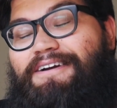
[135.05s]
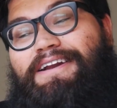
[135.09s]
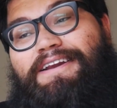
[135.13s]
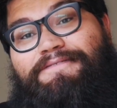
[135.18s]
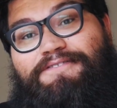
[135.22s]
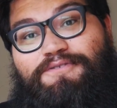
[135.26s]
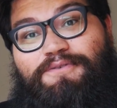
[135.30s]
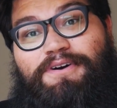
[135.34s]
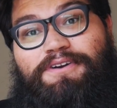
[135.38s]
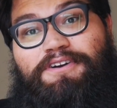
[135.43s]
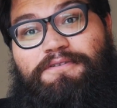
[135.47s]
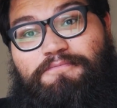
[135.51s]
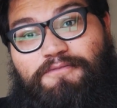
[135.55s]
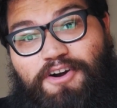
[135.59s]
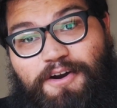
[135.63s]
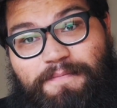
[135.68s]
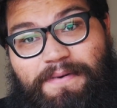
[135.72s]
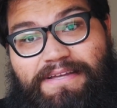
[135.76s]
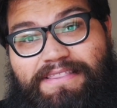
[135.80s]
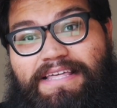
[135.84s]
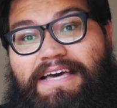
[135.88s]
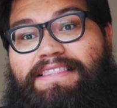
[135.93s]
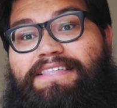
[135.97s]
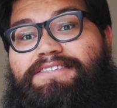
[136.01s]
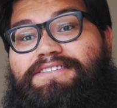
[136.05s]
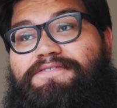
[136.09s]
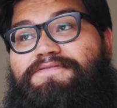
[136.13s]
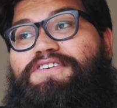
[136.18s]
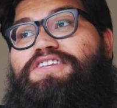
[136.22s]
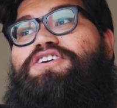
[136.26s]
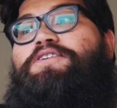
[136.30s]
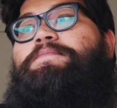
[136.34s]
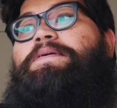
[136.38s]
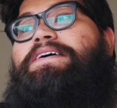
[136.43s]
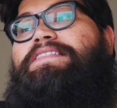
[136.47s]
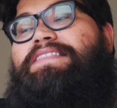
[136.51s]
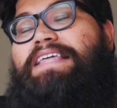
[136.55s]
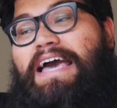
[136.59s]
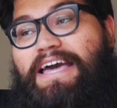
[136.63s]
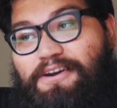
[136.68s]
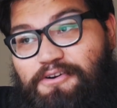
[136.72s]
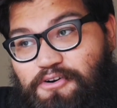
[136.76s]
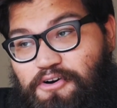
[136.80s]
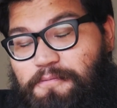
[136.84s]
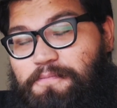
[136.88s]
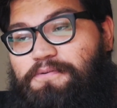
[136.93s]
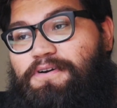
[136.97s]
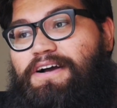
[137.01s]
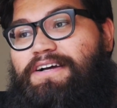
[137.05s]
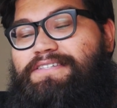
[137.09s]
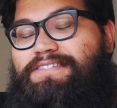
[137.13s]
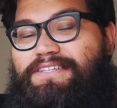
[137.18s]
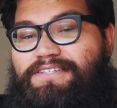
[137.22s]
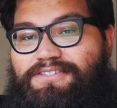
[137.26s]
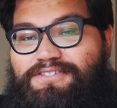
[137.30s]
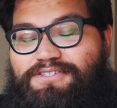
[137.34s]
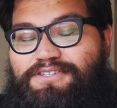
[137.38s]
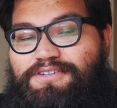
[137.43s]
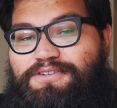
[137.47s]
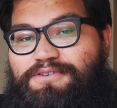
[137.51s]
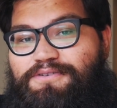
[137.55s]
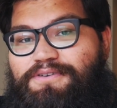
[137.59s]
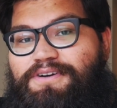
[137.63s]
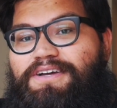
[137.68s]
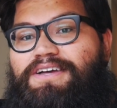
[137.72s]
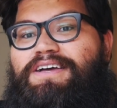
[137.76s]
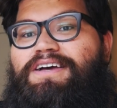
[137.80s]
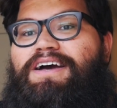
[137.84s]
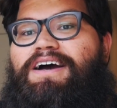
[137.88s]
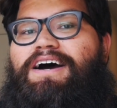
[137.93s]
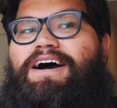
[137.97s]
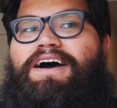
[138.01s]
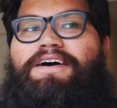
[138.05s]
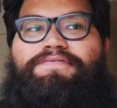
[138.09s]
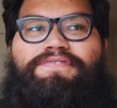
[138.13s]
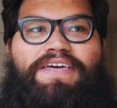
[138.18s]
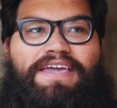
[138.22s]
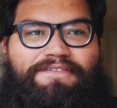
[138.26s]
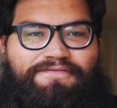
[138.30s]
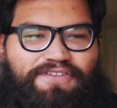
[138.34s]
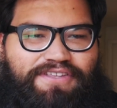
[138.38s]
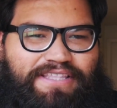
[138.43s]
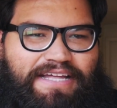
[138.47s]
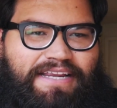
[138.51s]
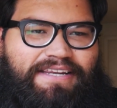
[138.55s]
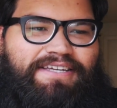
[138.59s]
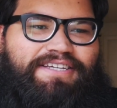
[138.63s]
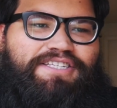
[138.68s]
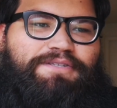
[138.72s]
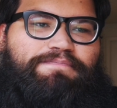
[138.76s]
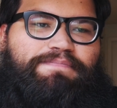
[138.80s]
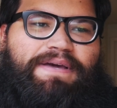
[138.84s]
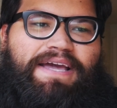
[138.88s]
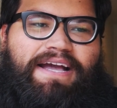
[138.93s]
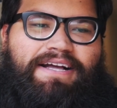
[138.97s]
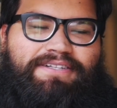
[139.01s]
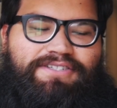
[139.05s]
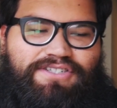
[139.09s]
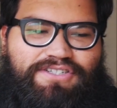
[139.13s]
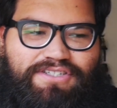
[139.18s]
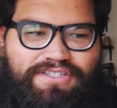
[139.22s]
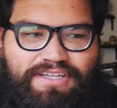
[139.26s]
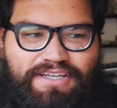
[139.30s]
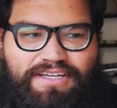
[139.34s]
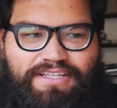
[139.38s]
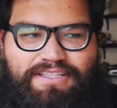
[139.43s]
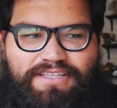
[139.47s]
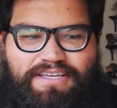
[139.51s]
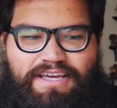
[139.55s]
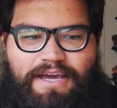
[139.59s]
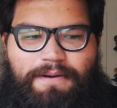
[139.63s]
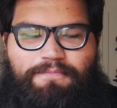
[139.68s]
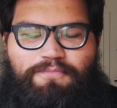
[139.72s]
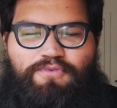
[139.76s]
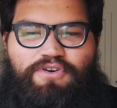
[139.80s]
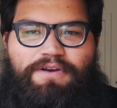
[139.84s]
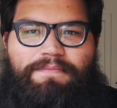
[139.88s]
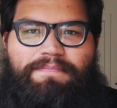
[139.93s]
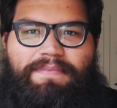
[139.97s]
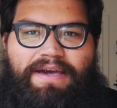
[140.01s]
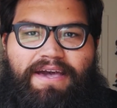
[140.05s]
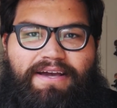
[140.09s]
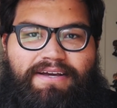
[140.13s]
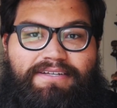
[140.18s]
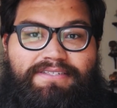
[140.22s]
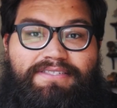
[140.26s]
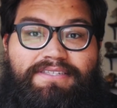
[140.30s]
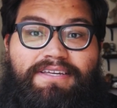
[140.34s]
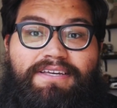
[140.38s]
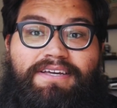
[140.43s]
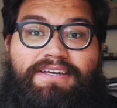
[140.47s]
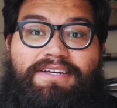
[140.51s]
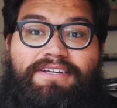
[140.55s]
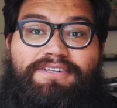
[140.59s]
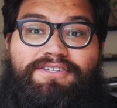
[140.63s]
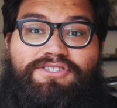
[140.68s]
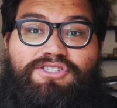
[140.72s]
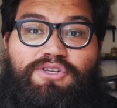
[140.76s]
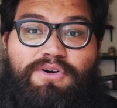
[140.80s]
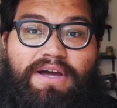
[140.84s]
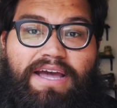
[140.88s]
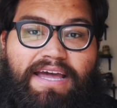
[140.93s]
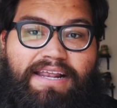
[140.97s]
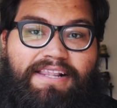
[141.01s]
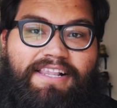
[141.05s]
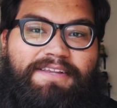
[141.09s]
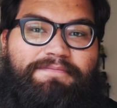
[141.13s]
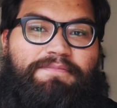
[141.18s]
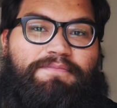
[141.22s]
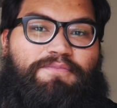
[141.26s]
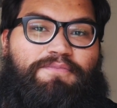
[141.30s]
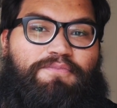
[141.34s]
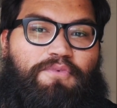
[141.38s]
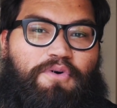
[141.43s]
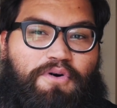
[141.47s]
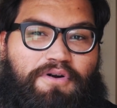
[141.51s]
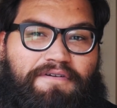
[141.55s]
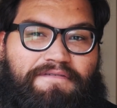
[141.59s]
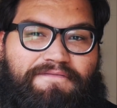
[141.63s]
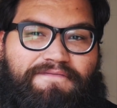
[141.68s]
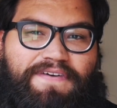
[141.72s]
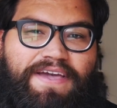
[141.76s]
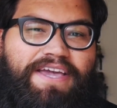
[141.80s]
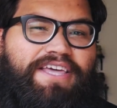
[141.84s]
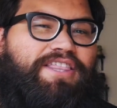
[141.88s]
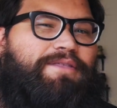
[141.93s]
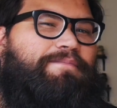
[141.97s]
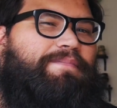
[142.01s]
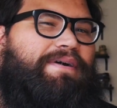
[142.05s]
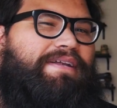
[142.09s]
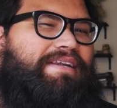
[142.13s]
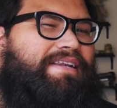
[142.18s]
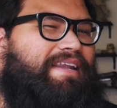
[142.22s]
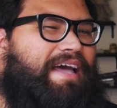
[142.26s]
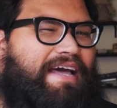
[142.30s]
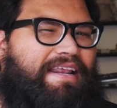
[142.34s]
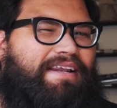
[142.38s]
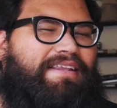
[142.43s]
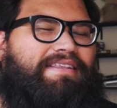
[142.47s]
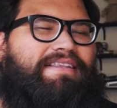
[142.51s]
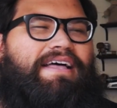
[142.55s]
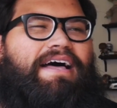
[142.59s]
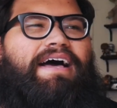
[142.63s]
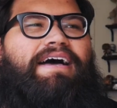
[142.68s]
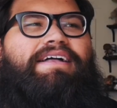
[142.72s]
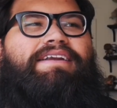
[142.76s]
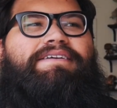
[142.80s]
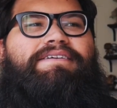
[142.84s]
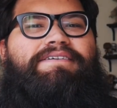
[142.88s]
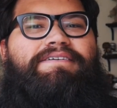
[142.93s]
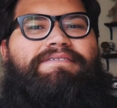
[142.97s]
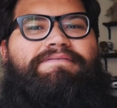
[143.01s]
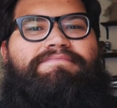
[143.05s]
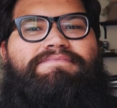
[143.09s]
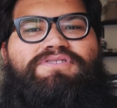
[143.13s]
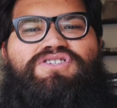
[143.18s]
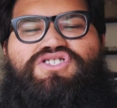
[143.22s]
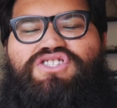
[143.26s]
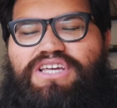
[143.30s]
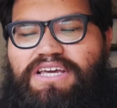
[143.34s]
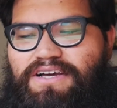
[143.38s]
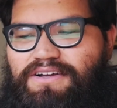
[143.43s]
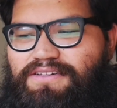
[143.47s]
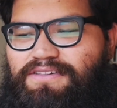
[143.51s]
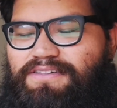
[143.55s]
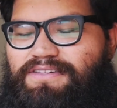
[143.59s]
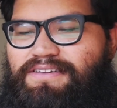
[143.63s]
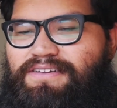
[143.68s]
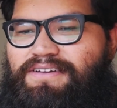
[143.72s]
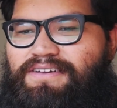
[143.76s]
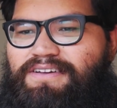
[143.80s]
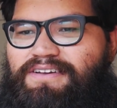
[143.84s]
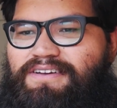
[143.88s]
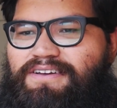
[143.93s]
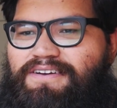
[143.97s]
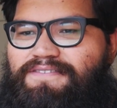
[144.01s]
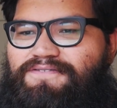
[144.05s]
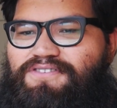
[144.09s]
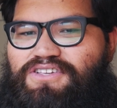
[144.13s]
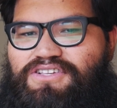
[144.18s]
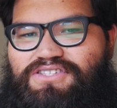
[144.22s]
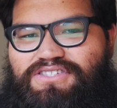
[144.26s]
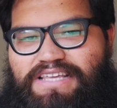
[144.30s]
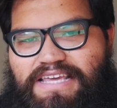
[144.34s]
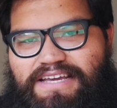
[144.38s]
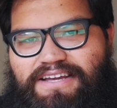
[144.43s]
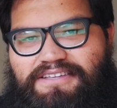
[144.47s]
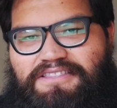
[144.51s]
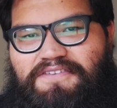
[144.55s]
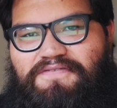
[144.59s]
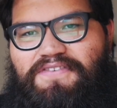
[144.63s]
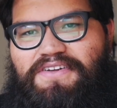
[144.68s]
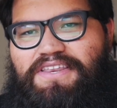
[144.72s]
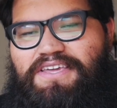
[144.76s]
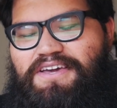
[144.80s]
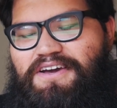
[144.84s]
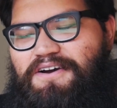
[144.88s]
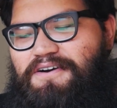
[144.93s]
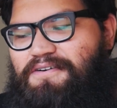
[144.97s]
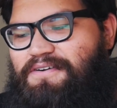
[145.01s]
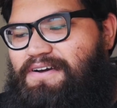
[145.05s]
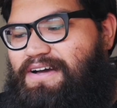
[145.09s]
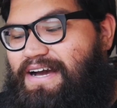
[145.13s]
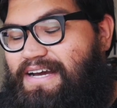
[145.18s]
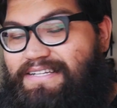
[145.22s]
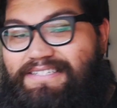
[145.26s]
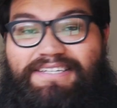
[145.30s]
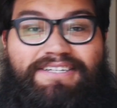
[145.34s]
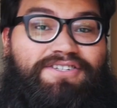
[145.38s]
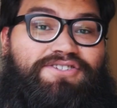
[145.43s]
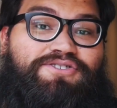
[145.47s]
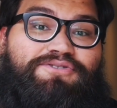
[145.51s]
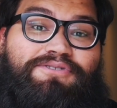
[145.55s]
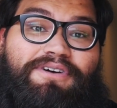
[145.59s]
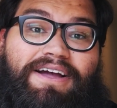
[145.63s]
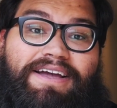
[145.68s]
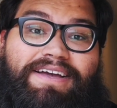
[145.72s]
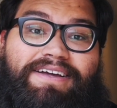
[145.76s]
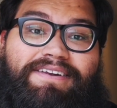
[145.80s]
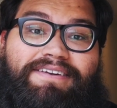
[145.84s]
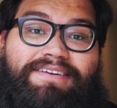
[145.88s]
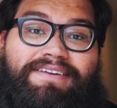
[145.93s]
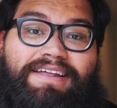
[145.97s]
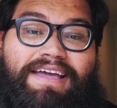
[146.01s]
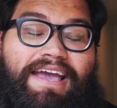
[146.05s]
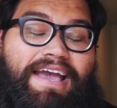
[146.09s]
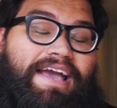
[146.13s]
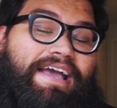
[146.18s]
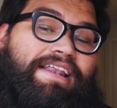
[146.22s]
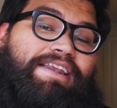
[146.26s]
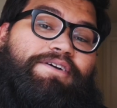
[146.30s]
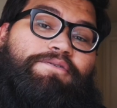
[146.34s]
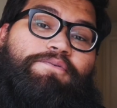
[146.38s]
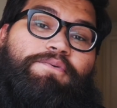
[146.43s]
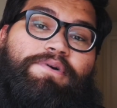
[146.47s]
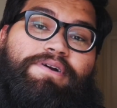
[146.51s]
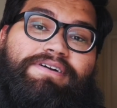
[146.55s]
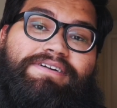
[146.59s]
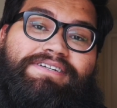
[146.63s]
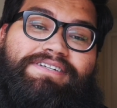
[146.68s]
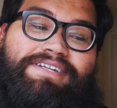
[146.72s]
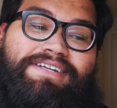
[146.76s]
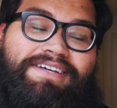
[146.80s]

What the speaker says: And if you want to know more about that, there's a video about that whole process too. Thankfully, that is patched in the M1 Max, so I had a little more faith, but not a lot. Still, for the sake of the video, I did try it and it worked.